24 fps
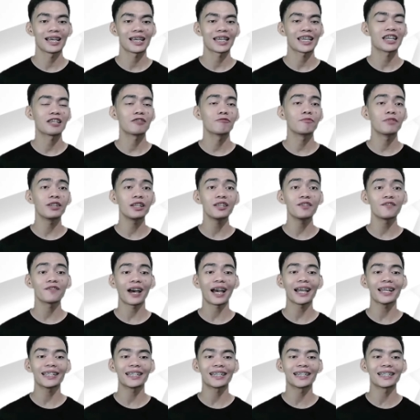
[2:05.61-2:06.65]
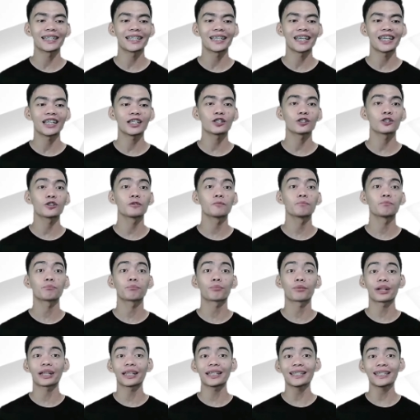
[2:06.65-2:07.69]
can be divided into
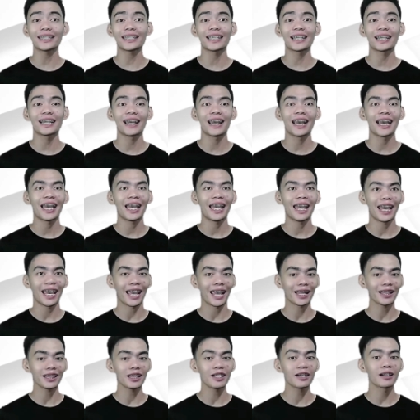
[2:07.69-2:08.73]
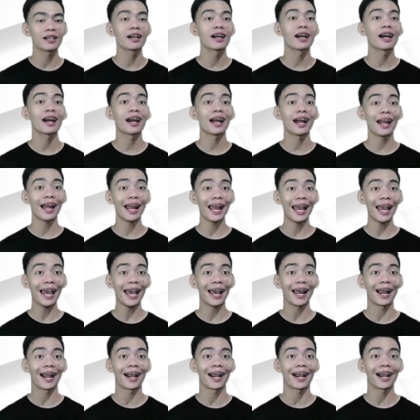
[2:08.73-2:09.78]
print and
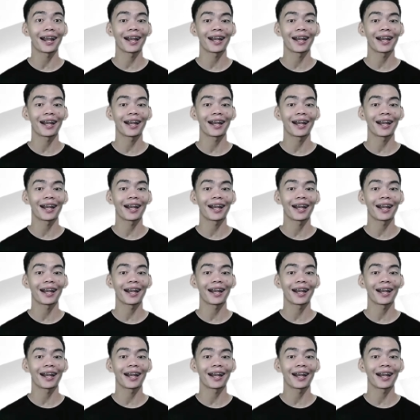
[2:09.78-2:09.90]
air,